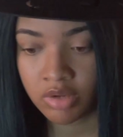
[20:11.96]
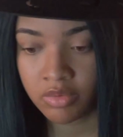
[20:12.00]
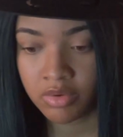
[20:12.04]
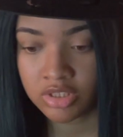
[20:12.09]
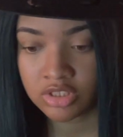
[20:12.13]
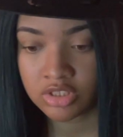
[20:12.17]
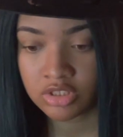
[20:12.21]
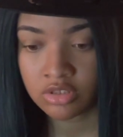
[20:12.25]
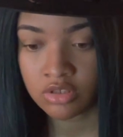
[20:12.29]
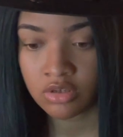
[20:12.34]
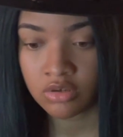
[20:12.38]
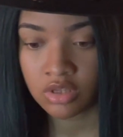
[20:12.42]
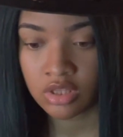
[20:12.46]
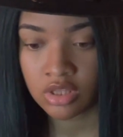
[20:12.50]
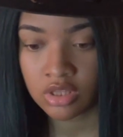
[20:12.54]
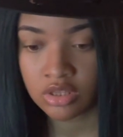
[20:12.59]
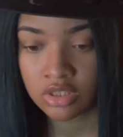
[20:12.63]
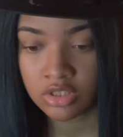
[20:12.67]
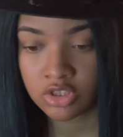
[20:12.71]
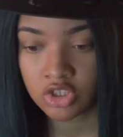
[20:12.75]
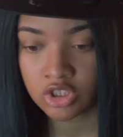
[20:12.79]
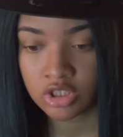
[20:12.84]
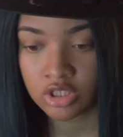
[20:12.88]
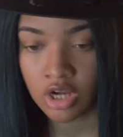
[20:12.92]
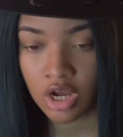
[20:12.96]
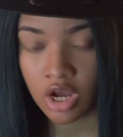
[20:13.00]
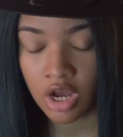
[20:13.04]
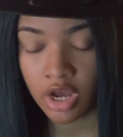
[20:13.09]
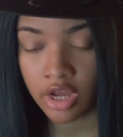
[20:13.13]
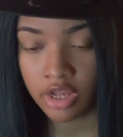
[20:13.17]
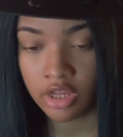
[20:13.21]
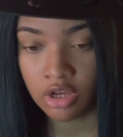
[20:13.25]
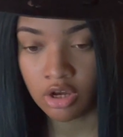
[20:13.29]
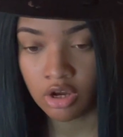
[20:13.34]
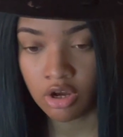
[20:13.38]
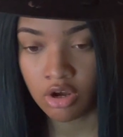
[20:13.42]
went to go get the
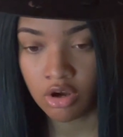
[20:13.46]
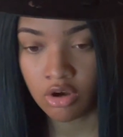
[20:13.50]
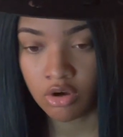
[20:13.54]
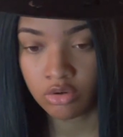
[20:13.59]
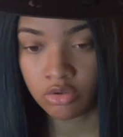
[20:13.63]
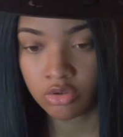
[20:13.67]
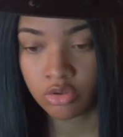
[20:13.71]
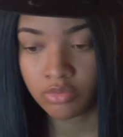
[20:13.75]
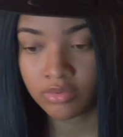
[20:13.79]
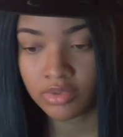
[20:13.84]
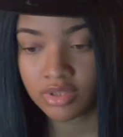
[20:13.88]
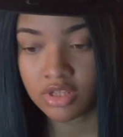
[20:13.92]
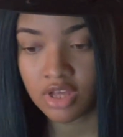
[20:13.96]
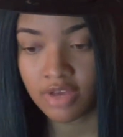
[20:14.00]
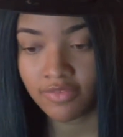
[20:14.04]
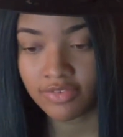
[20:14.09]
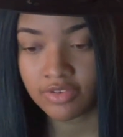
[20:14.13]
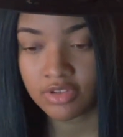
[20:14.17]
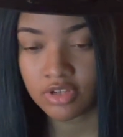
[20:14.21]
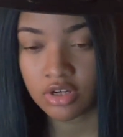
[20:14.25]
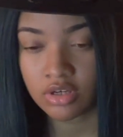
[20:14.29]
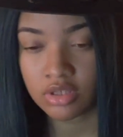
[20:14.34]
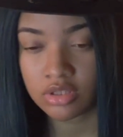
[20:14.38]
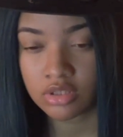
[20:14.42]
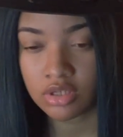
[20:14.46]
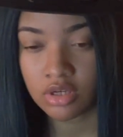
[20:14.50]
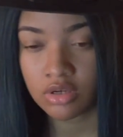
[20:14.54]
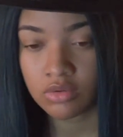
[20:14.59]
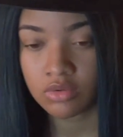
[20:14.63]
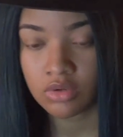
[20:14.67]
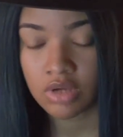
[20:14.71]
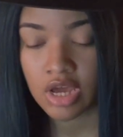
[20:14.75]
child who we left in there alone